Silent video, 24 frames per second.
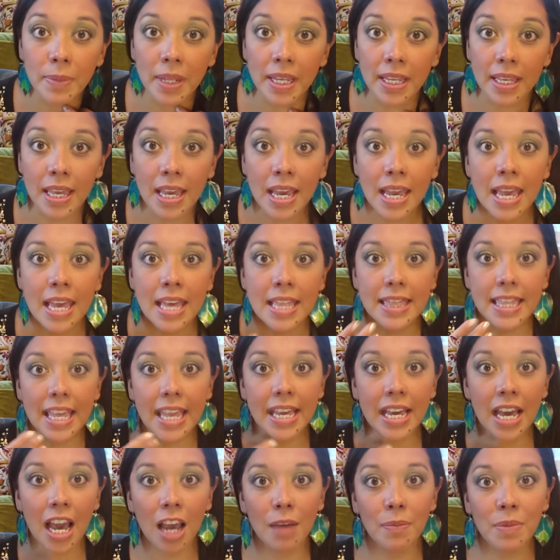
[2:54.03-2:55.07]
Like, they
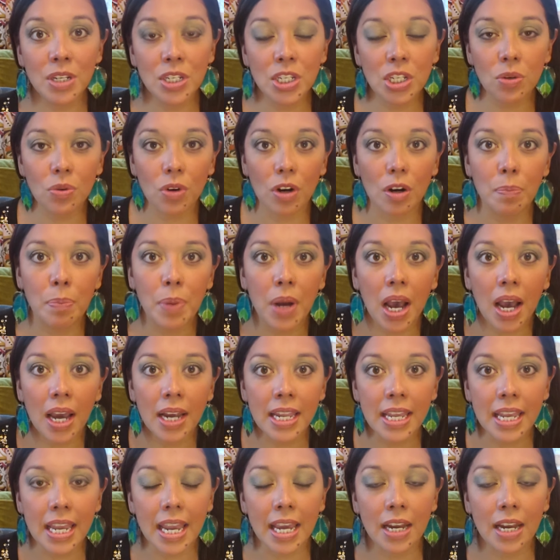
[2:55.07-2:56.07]
come into our body,